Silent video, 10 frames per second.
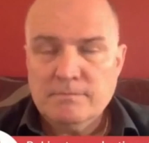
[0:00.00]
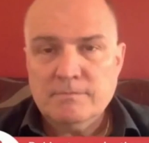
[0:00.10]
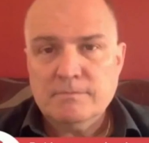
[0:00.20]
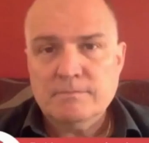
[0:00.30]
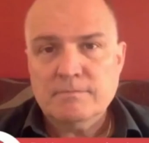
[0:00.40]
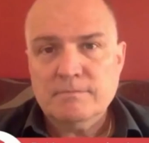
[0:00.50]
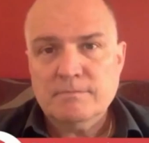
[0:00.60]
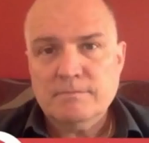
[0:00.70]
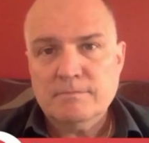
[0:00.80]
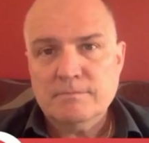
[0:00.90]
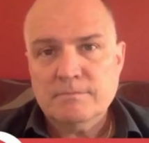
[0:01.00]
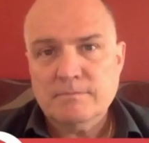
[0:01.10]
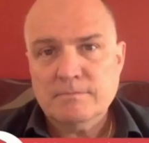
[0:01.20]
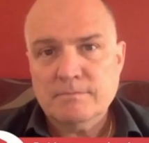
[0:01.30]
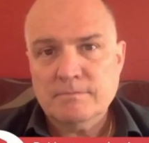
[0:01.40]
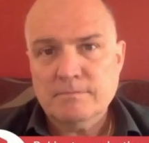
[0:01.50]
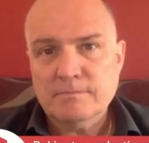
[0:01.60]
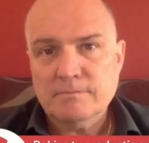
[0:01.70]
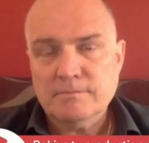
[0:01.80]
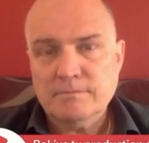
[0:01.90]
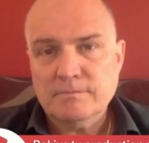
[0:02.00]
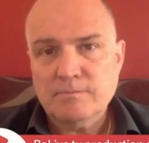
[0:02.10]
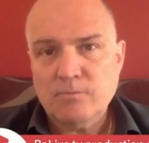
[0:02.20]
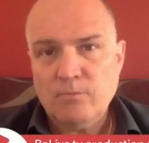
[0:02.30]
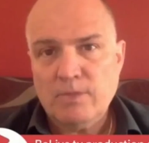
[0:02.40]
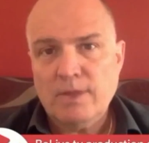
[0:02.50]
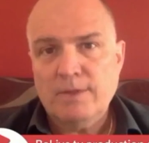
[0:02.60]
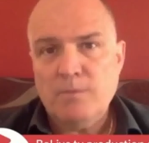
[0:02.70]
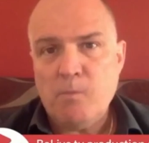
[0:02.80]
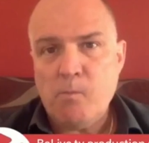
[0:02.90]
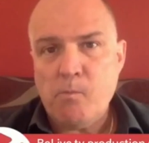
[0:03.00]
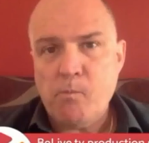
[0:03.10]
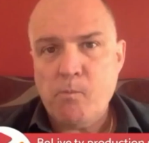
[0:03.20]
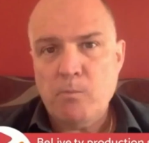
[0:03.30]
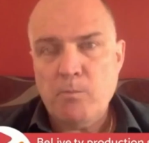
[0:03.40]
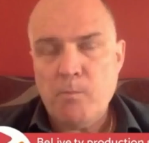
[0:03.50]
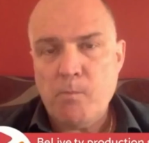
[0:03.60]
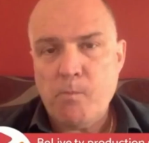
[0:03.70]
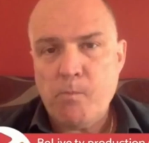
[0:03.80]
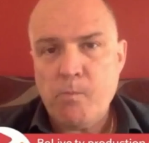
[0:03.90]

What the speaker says: (not speaking)